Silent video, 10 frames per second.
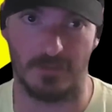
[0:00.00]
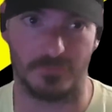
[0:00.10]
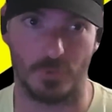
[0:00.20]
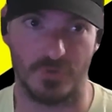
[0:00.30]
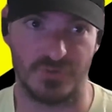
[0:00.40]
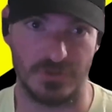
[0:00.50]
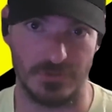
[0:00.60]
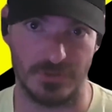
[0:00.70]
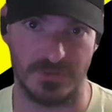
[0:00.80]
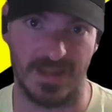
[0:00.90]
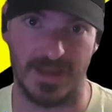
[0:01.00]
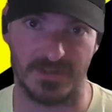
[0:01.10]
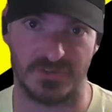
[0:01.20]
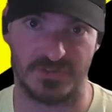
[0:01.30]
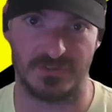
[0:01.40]
now, of course, you, you
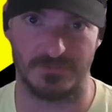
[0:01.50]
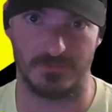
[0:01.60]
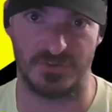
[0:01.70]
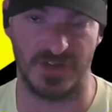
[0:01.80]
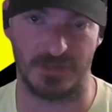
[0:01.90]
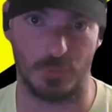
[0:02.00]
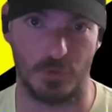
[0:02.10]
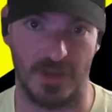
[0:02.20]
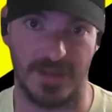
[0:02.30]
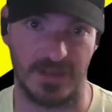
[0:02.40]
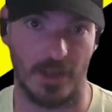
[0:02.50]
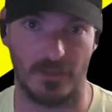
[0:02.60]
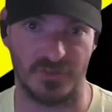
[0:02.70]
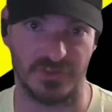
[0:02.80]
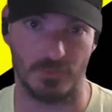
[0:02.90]
can't reject woke
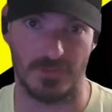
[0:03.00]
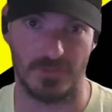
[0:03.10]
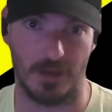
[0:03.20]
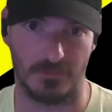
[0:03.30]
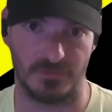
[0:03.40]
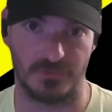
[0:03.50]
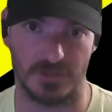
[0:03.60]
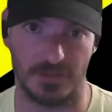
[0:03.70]
ideology without